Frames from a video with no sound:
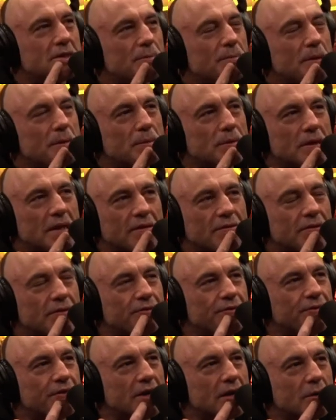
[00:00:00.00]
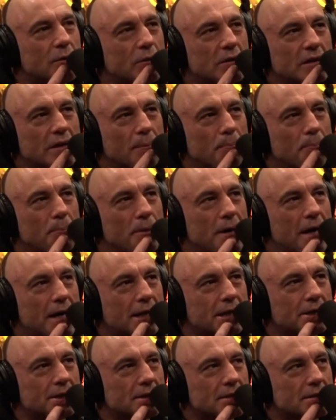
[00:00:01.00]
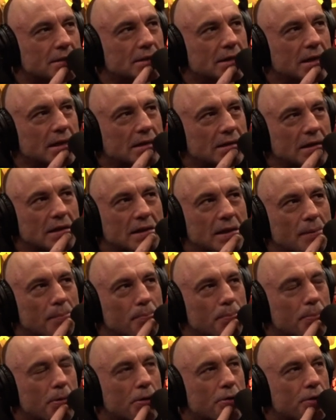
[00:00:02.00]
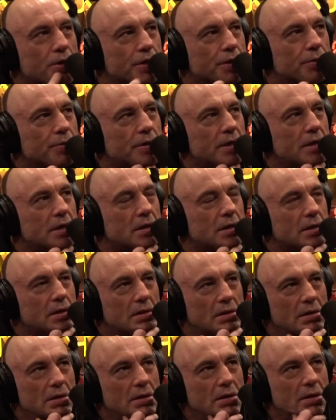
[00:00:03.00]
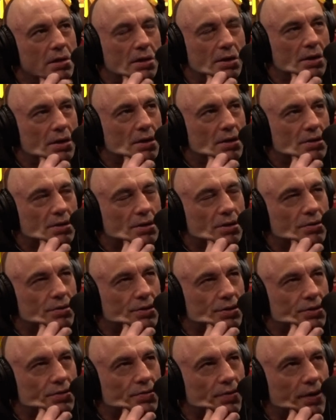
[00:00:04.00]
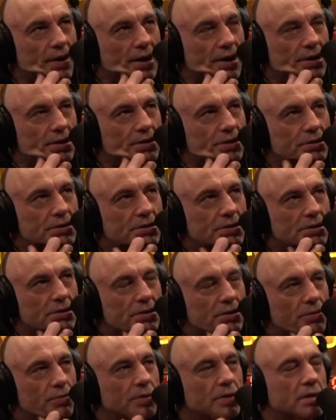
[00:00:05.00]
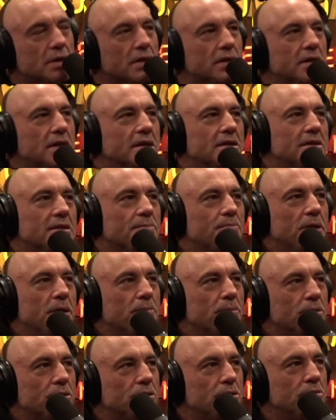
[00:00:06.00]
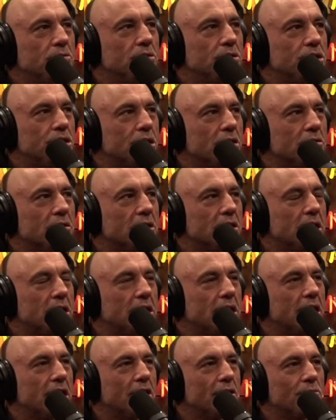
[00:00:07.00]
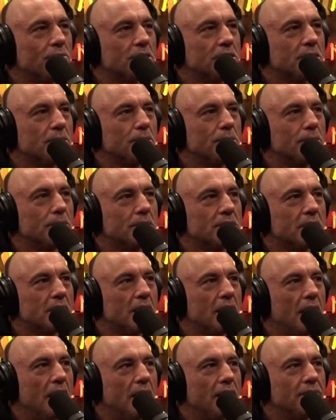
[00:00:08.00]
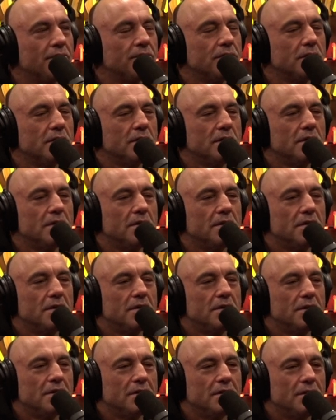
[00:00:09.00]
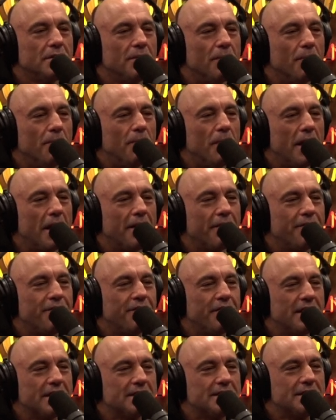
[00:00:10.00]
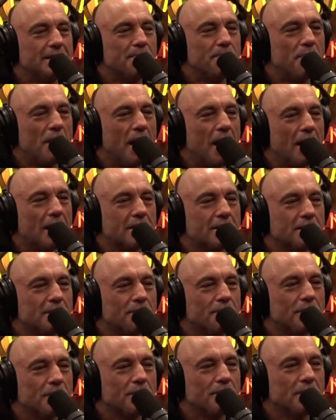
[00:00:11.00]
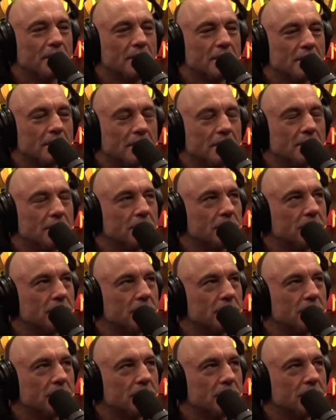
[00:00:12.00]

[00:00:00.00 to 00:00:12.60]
people give a fuck what the box looks like that they bury you in? So strange. The things that people do to show that they cared when someone was alive. Buy a fancy box to put them in. Like,